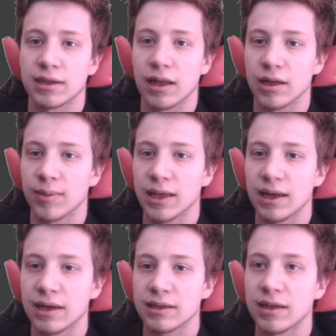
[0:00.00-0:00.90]
select
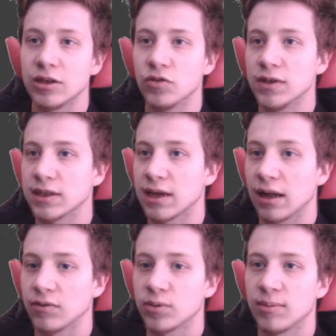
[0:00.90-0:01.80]
materials and UV
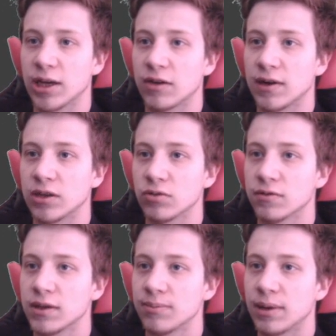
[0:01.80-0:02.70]
scale, which may be quite
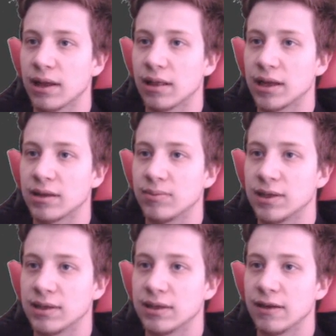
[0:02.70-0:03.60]
useful, but let me
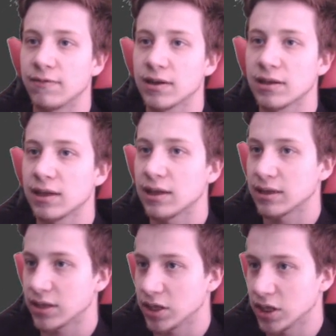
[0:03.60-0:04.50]
see. Firstly,
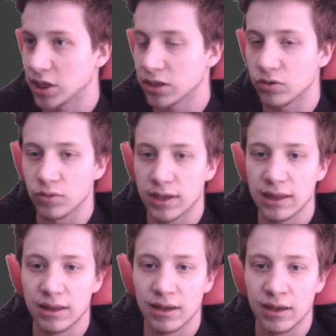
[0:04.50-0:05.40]
let's change it to
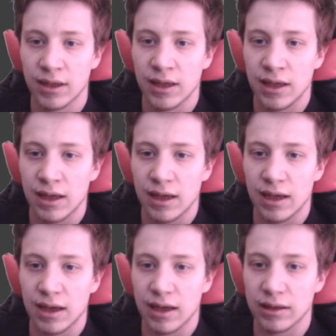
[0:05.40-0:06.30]
lit
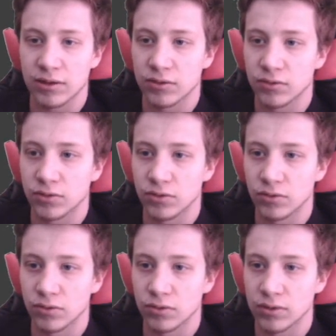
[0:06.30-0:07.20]
and go
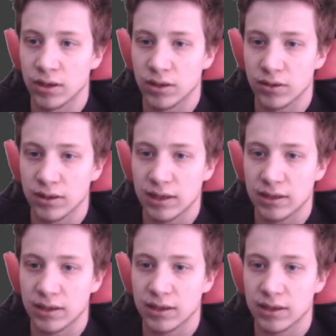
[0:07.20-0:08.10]
to
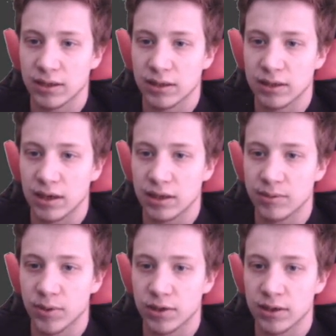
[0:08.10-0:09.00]
content,
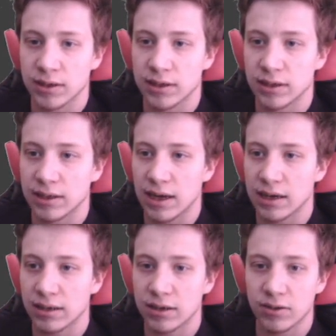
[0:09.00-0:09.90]

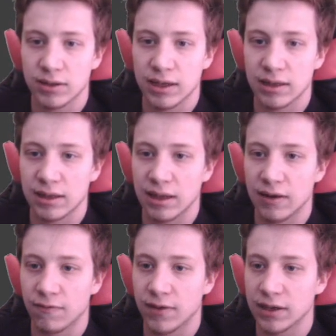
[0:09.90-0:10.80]
starter content,
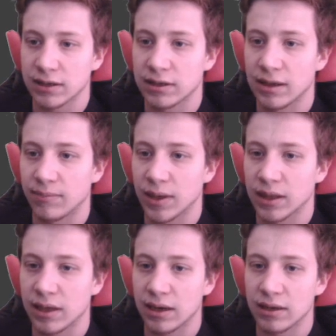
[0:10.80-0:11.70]
and find some
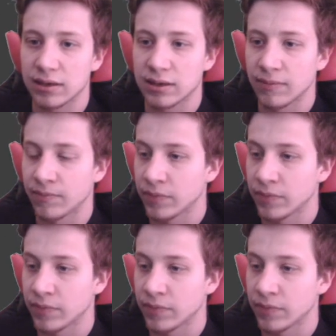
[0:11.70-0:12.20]
materials.